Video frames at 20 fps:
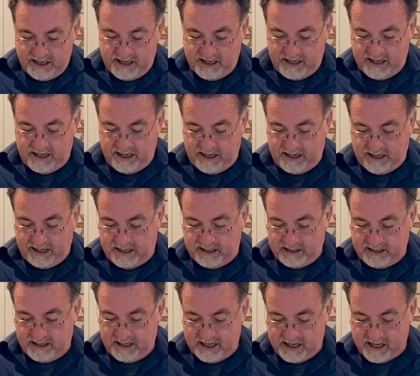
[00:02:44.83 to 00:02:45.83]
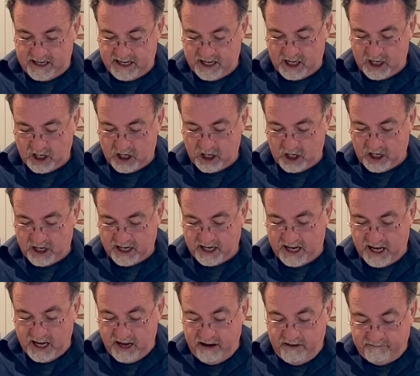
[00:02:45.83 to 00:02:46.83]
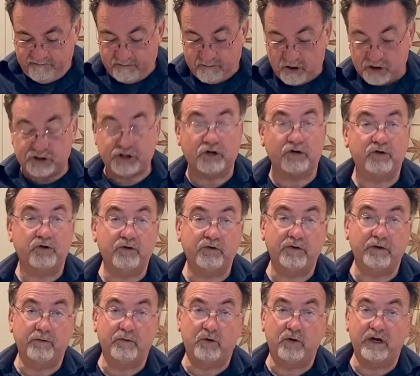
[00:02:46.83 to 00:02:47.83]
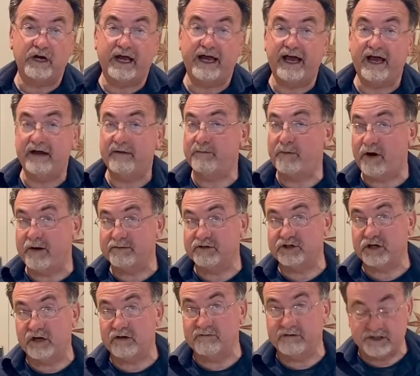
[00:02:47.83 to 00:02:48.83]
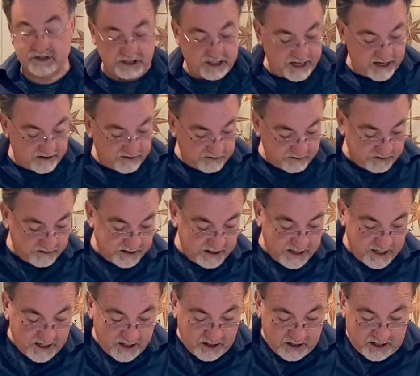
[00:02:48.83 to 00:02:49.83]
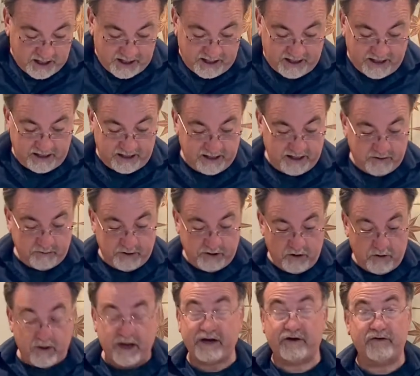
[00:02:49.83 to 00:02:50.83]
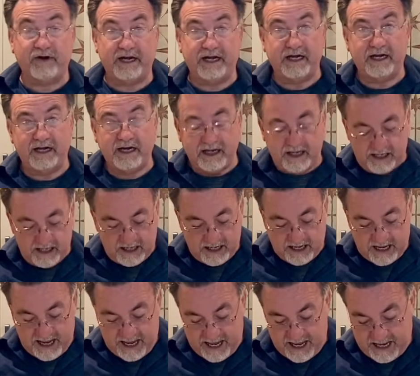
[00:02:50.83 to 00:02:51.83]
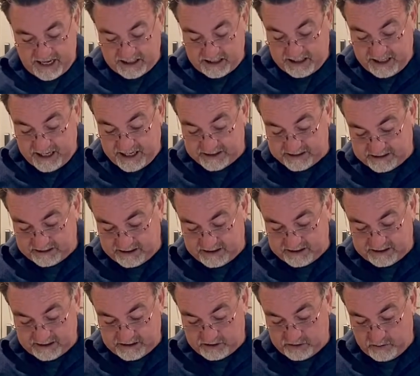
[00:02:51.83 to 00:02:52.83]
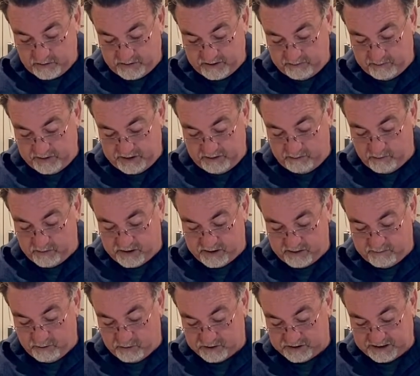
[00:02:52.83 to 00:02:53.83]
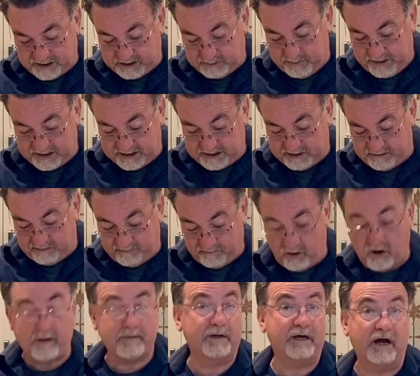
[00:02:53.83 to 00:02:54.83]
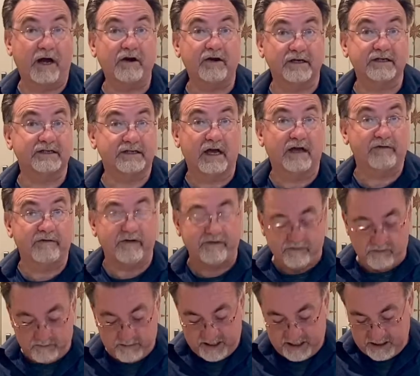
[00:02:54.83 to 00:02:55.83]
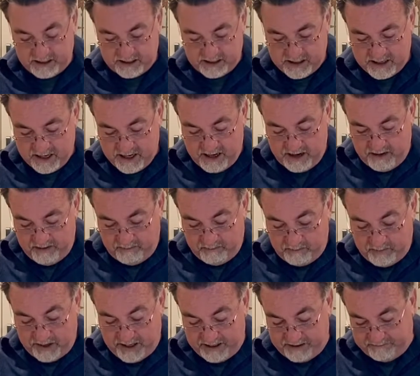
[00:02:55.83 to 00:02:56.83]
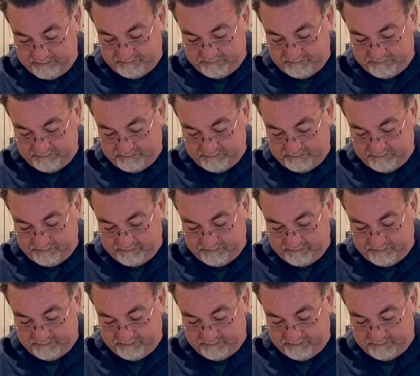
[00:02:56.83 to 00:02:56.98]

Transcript: And from our charcuterie board, I had Parmesan Reggiano, and here we go, I grated it. And yes, this is going to be one of the most expensive carbonaras I've ever made, but